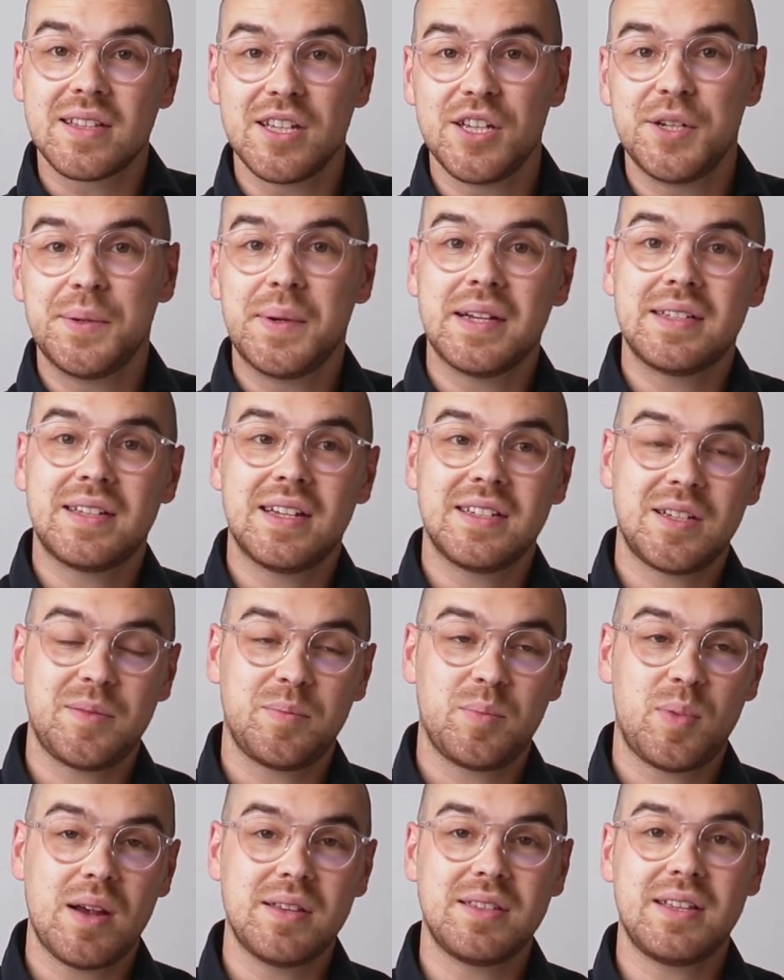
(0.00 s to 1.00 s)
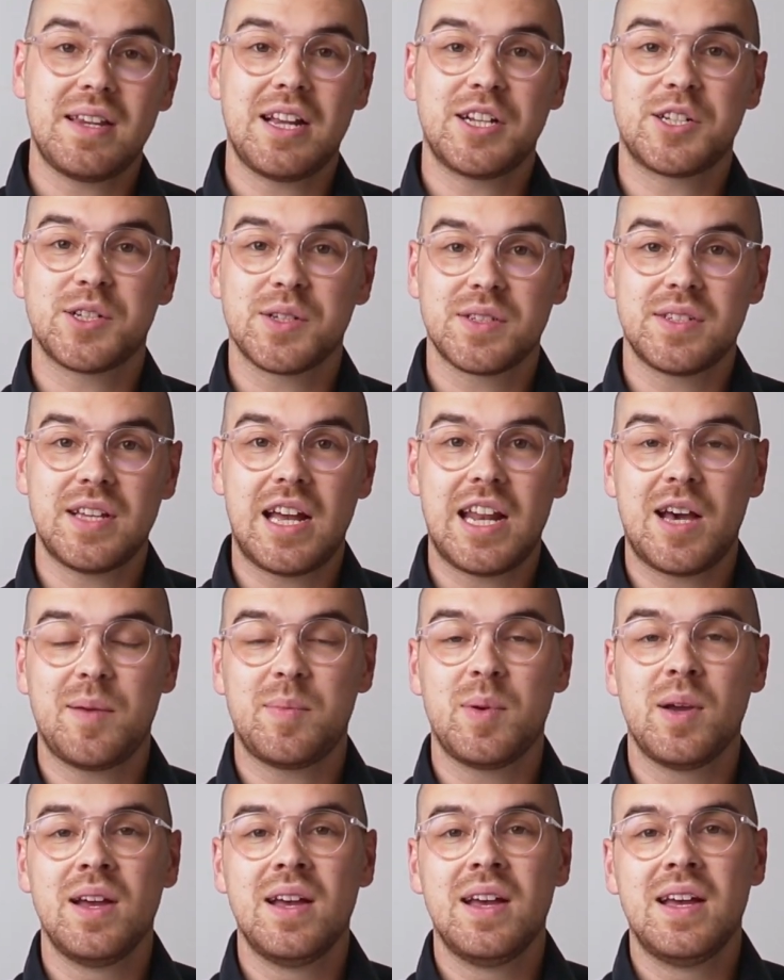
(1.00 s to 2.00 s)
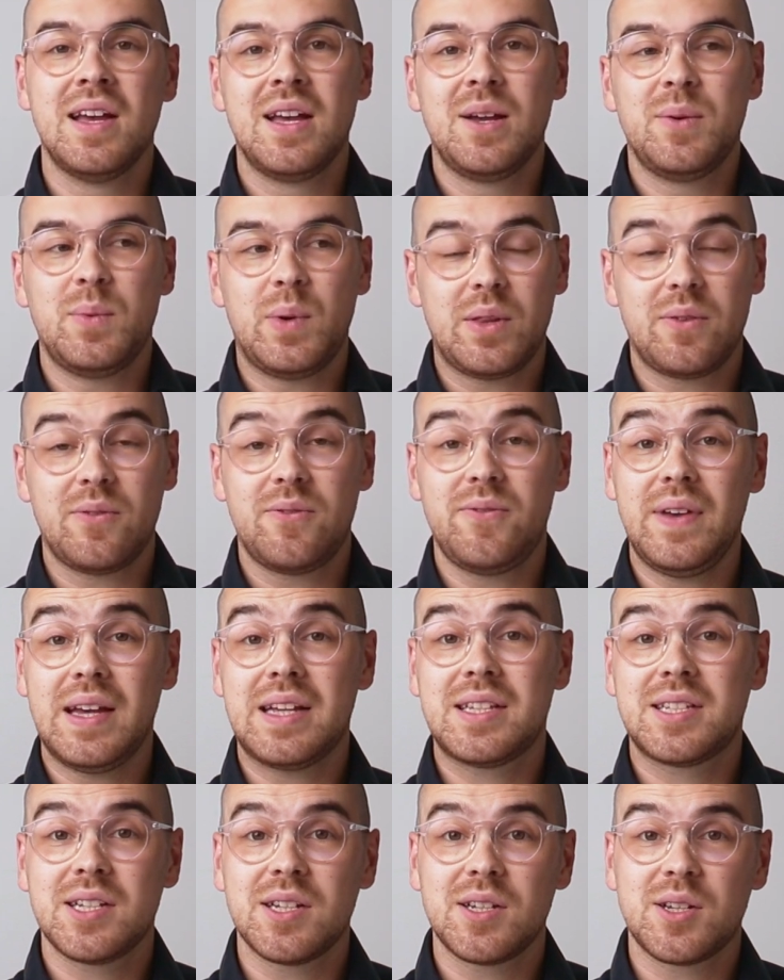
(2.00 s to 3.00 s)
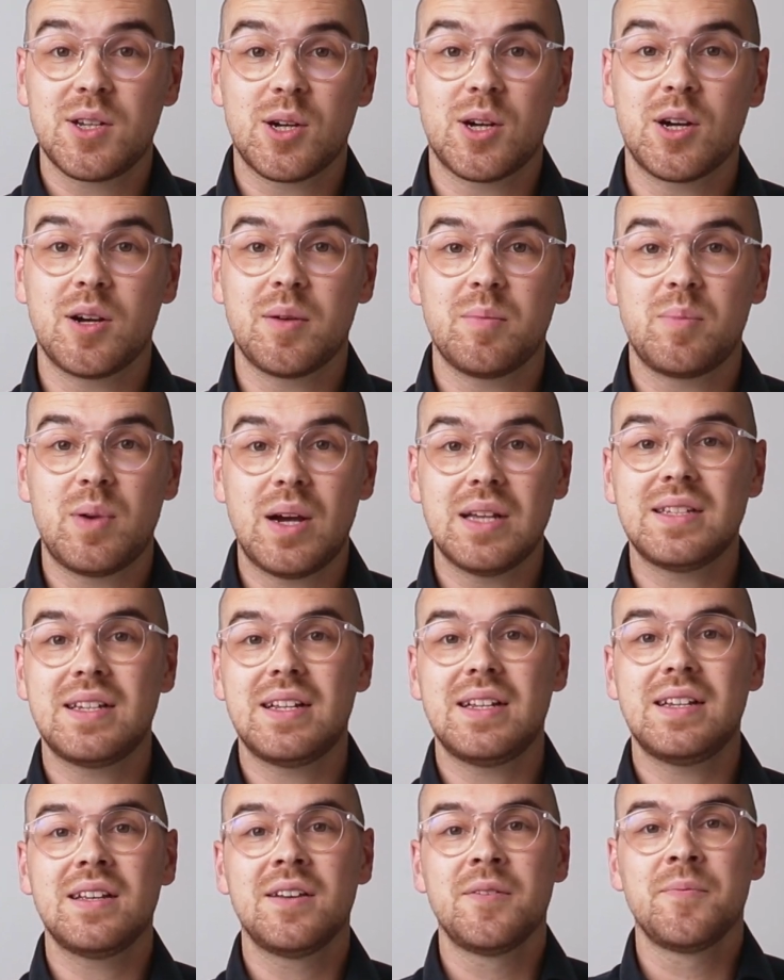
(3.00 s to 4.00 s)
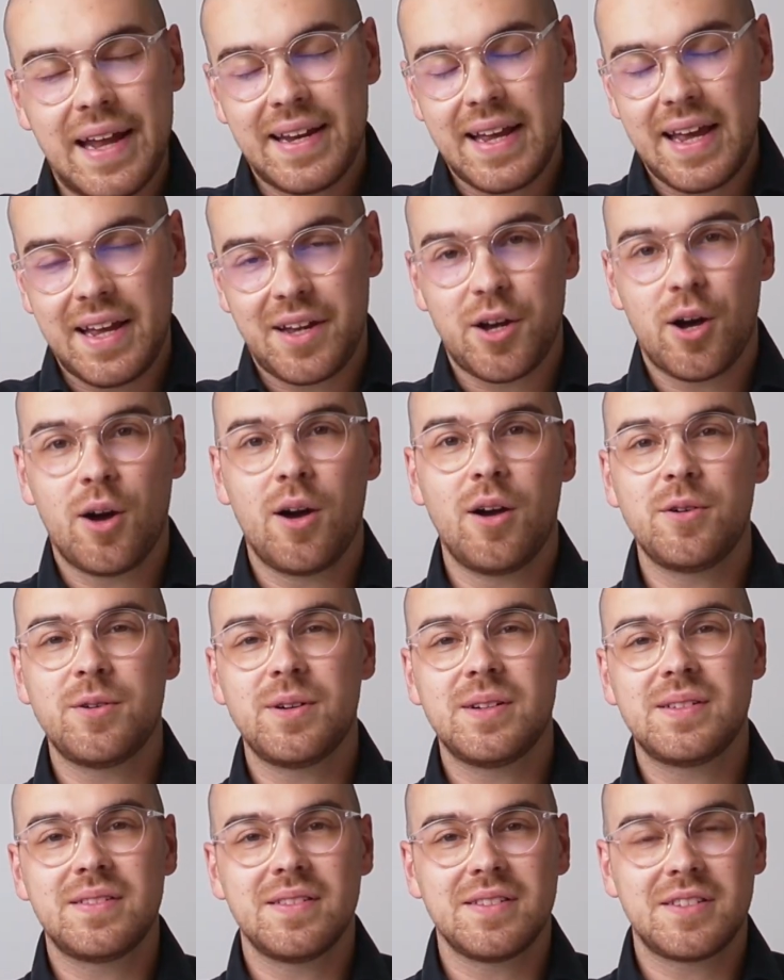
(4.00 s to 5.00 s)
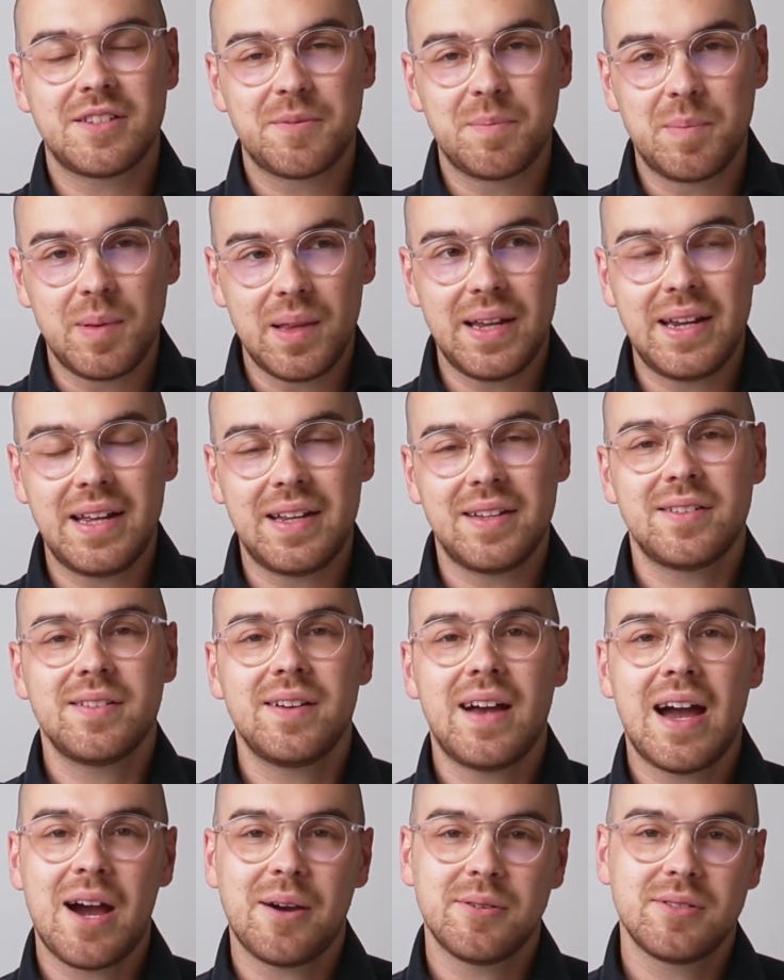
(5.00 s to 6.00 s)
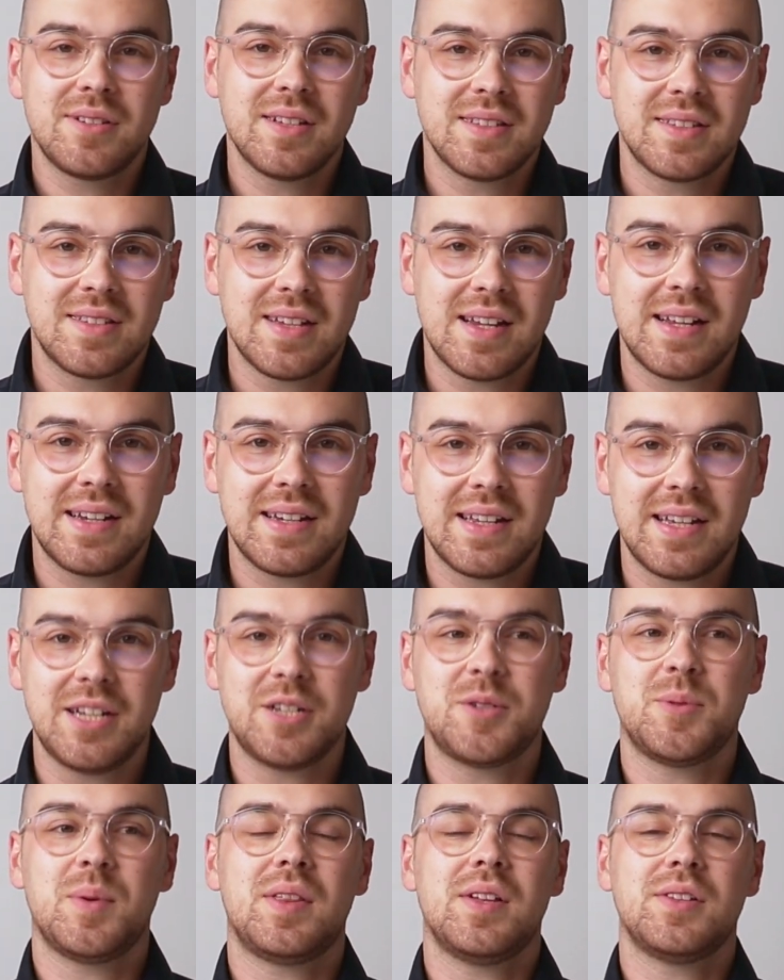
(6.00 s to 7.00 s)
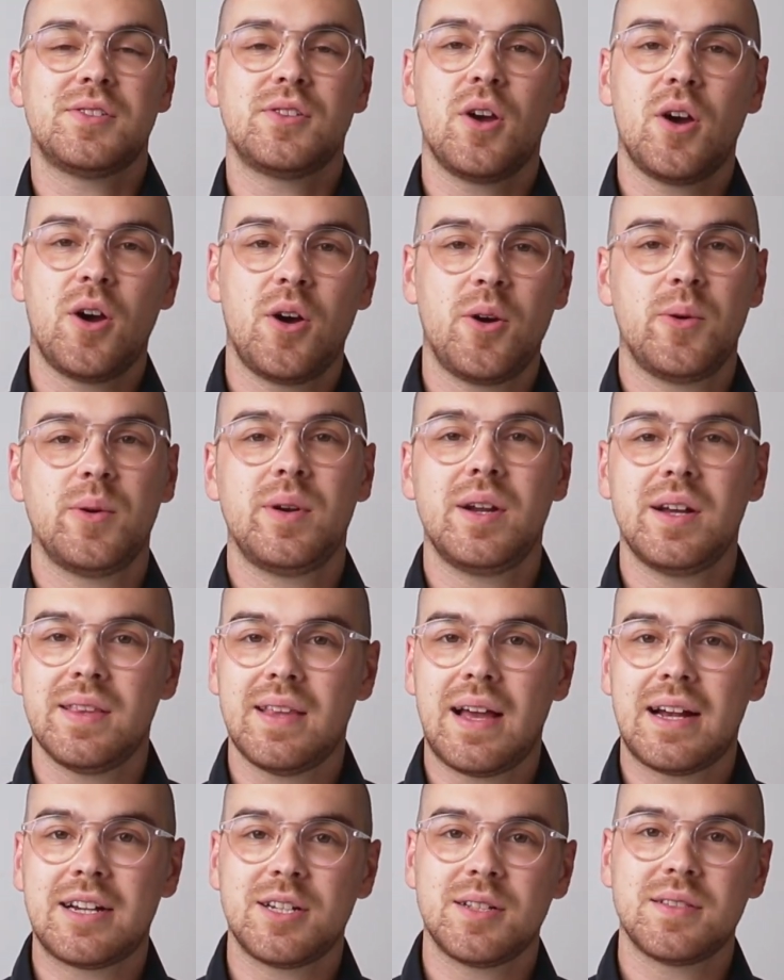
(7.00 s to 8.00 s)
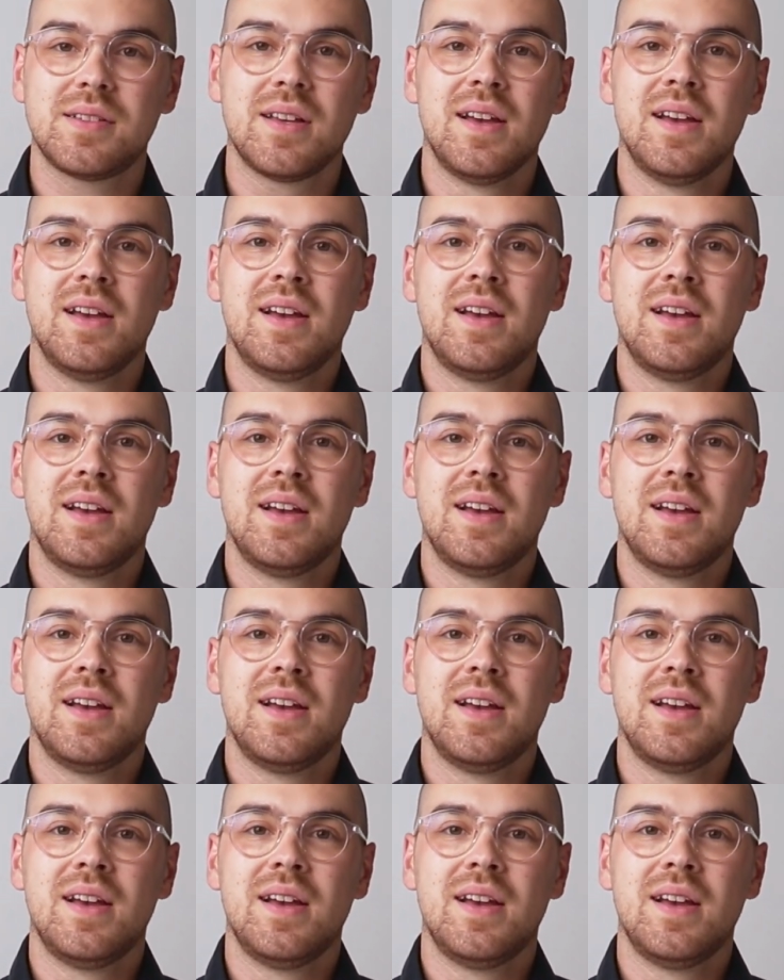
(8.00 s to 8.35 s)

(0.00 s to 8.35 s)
The US has a presidential setup with fixed term president and a Congress split into House and Senate, each with its own elections.